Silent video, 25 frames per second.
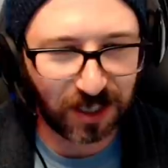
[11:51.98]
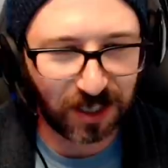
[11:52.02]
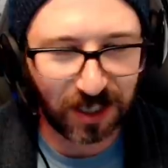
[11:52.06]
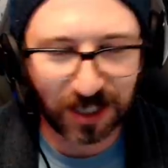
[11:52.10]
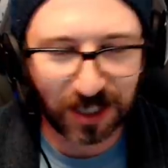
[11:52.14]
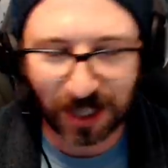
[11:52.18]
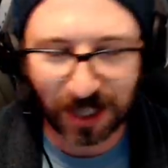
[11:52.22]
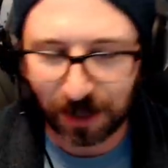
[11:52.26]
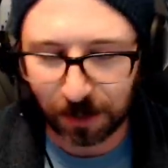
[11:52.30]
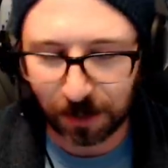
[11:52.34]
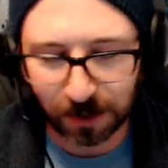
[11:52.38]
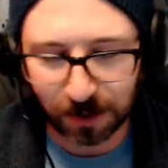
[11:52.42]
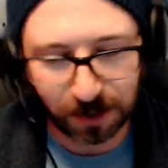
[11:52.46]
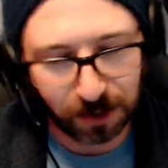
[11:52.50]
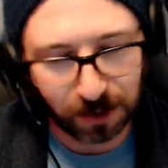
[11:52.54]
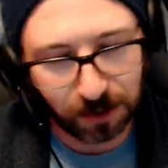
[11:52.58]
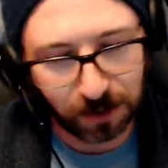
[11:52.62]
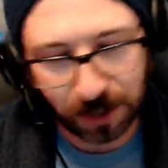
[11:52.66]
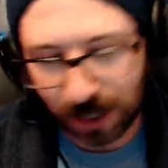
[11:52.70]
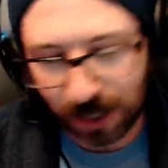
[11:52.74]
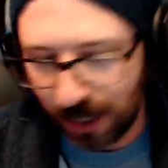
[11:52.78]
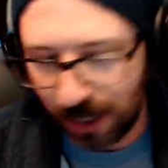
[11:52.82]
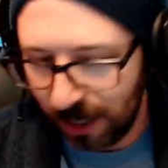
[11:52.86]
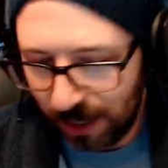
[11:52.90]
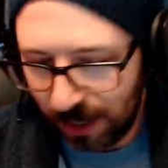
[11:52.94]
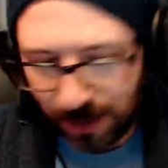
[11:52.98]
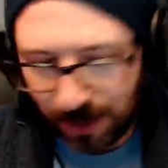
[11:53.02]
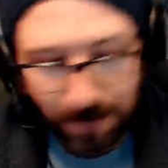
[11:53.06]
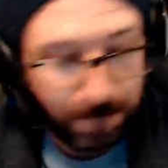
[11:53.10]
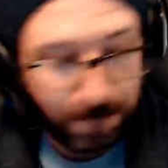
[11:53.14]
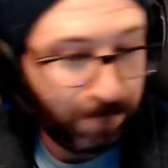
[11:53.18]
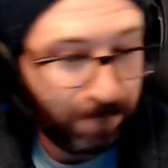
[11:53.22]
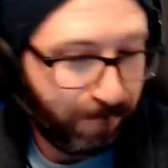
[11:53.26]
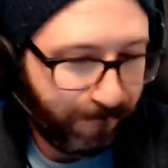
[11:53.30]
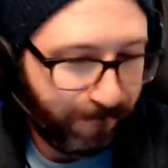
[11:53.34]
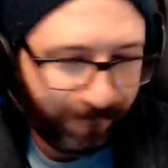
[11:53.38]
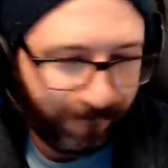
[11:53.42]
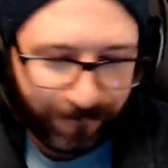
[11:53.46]
the table. So,
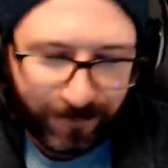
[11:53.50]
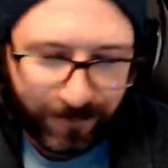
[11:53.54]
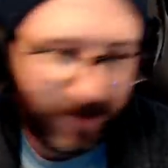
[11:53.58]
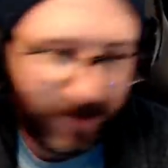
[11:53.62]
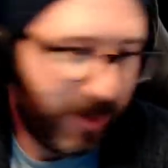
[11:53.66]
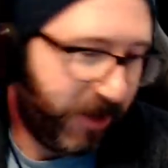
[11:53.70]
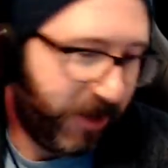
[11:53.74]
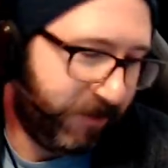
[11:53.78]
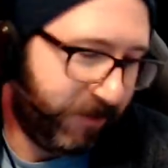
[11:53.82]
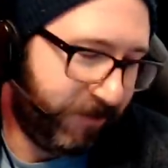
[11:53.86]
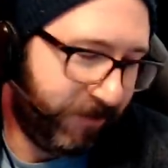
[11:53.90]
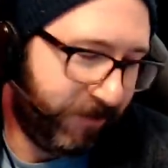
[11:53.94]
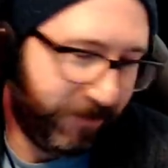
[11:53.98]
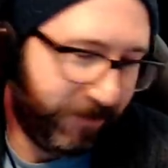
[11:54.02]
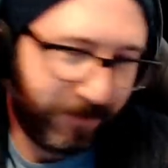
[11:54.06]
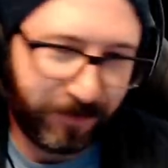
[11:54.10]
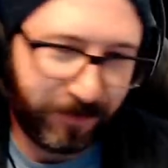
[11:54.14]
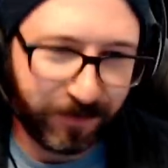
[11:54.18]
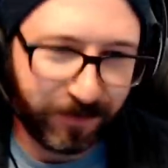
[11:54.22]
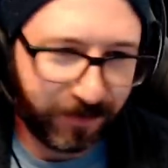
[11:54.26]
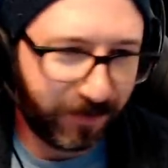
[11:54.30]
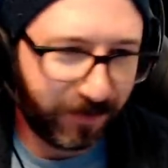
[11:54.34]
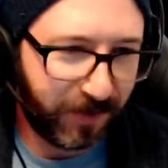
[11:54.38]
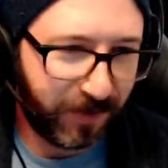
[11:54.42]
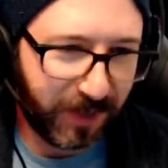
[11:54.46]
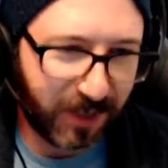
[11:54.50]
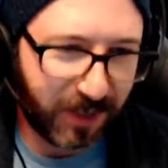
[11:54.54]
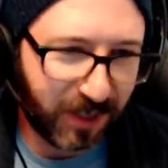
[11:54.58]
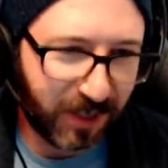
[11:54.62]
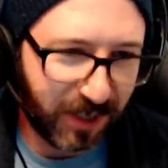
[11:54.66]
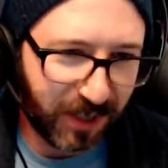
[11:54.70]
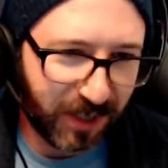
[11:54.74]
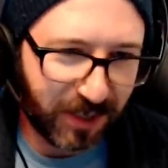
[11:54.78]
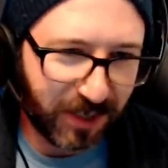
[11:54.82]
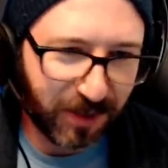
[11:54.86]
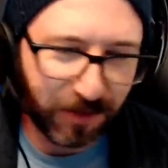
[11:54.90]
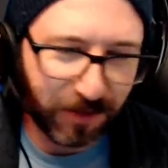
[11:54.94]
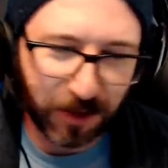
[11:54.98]
you know, it's,
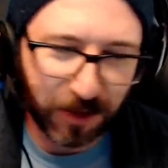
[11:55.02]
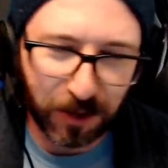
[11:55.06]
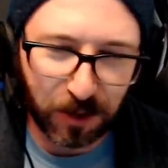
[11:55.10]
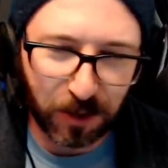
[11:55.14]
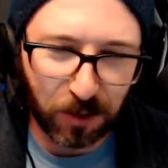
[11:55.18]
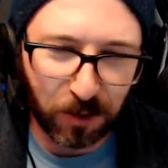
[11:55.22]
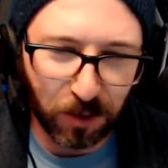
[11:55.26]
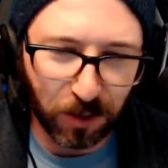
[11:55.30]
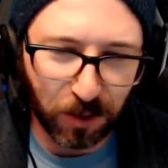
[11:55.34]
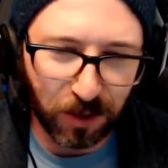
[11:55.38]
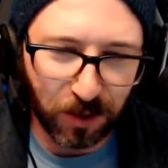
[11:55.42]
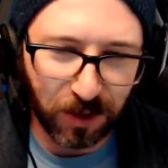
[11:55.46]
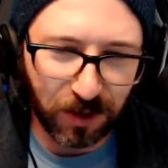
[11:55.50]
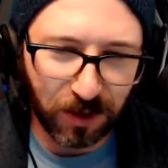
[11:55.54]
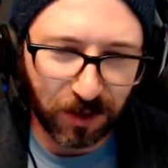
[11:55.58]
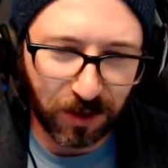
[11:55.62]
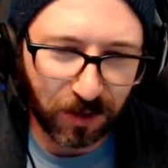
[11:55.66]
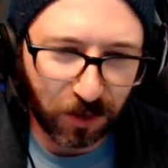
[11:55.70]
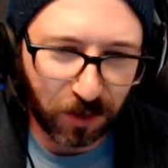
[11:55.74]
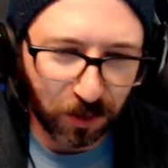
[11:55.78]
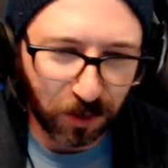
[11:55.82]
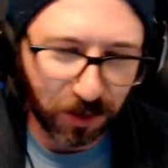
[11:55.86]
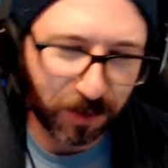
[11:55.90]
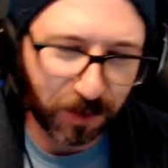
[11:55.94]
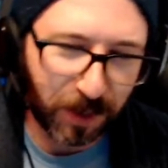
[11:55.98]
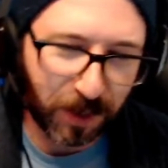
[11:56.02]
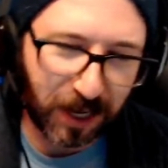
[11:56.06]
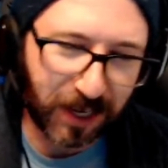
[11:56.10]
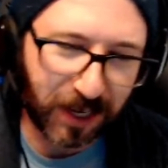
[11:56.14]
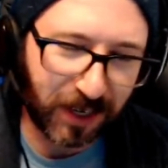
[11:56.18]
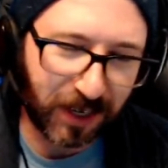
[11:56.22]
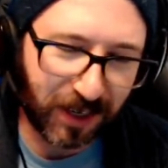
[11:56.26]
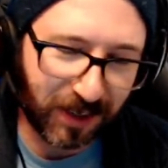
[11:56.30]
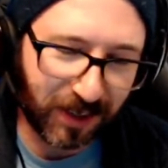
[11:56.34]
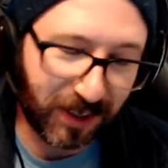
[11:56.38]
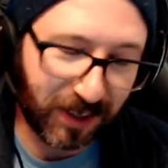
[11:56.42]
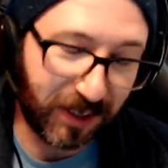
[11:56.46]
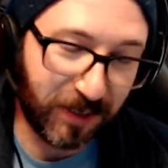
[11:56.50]
it's a very cool, cool spot,
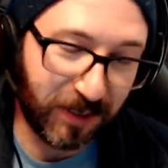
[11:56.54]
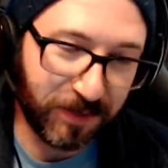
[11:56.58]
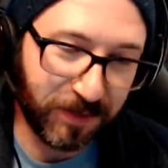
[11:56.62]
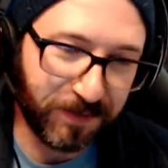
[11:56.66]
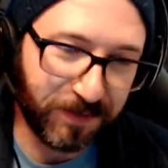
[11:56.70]
I think.